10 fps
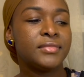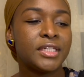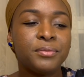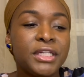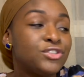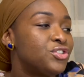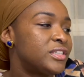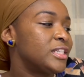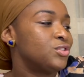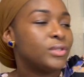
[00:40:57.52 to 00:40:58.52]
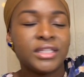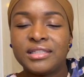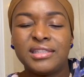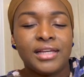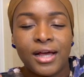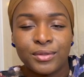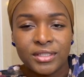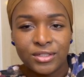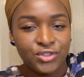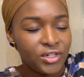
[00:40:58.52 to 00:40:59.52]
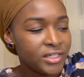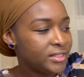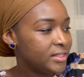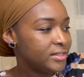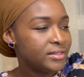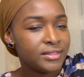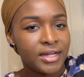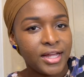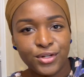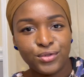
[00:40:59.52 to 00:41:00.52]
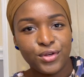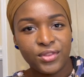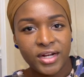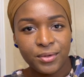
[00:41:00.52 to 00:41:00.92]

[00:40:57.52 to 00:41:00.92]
It'd be interesting to at least see how it's constructed. I don't know that I